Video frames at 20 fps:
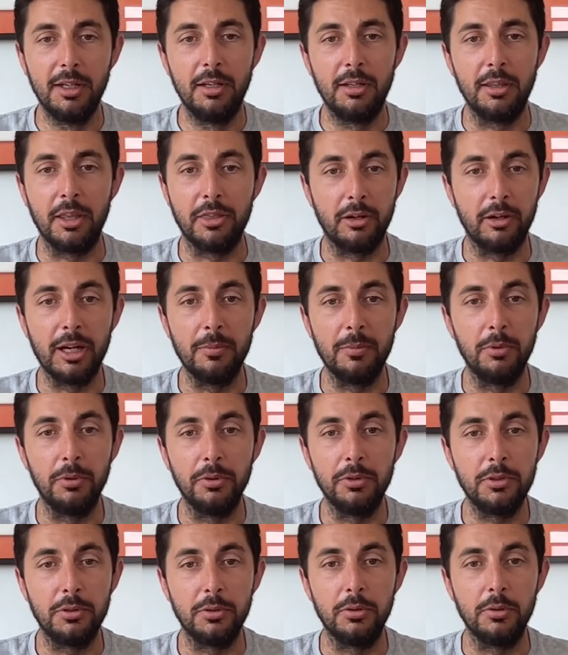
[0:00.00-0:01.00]
that they're able
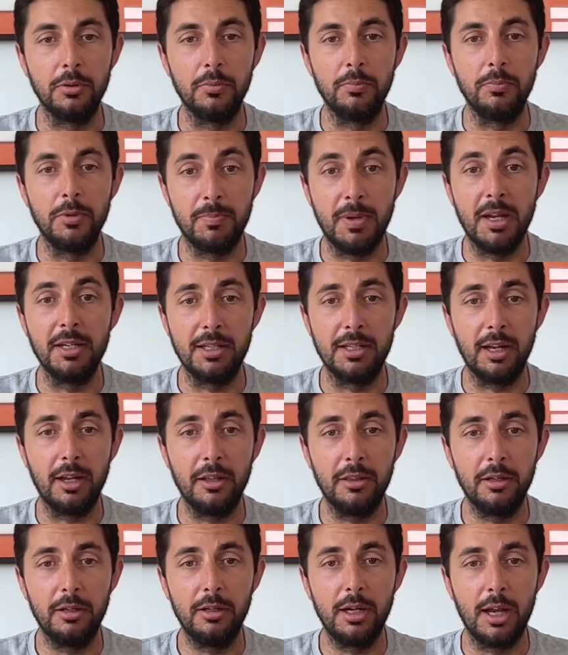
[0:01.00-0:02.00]
to spend
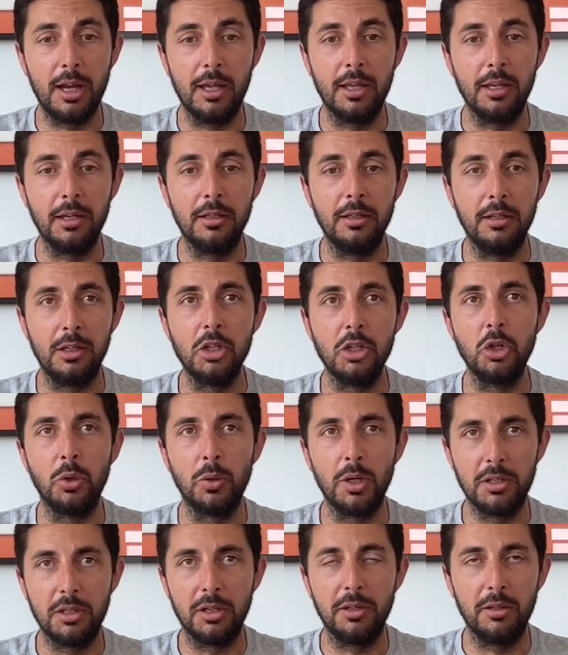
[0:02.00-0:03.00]
together and
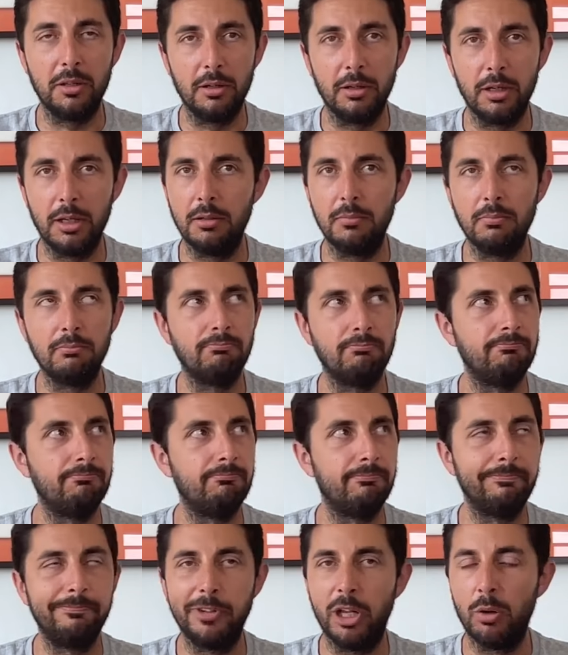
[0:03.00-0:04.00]
enjoy each other and
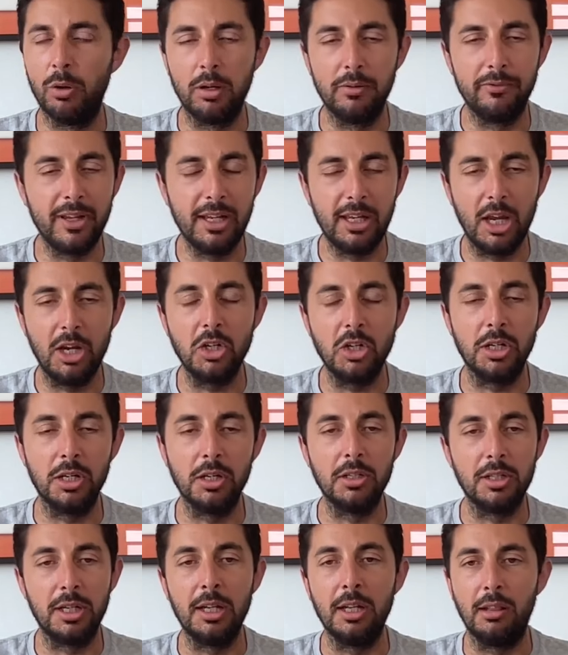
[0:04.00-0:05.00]
go on
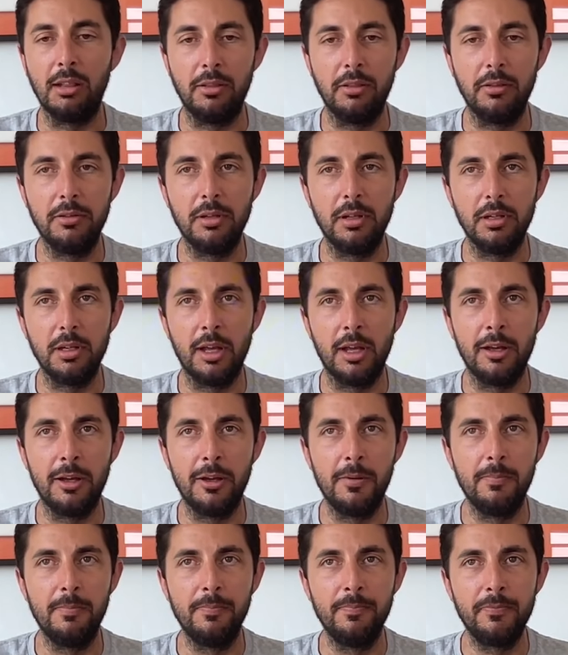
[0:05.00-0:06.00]
vacations and
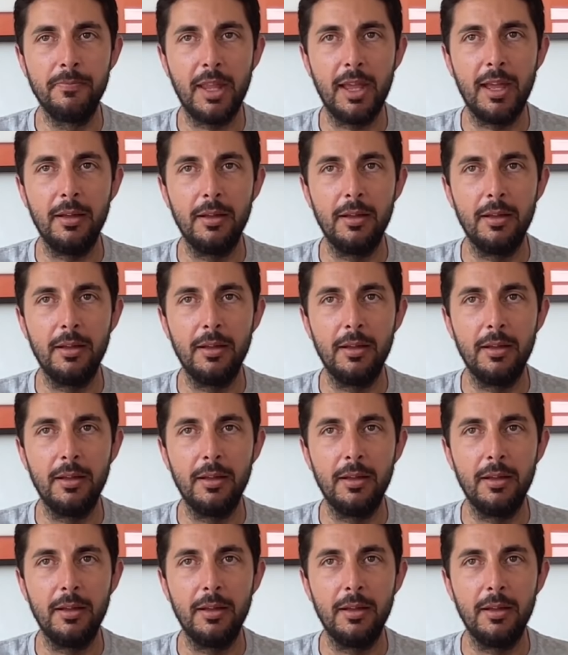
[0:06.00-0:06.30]
um,